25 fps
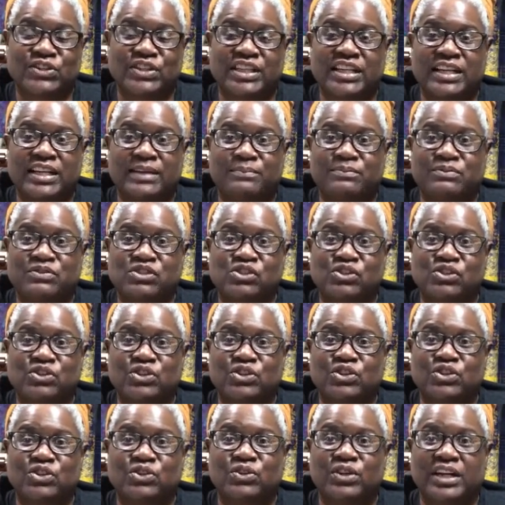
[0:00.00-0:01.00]
then I'm sure
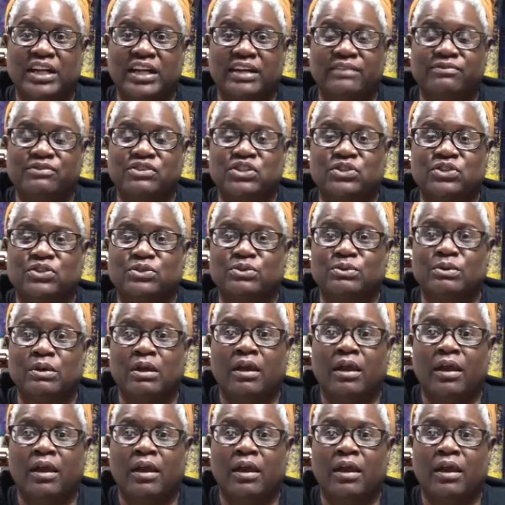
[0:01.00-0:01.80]
you'll have to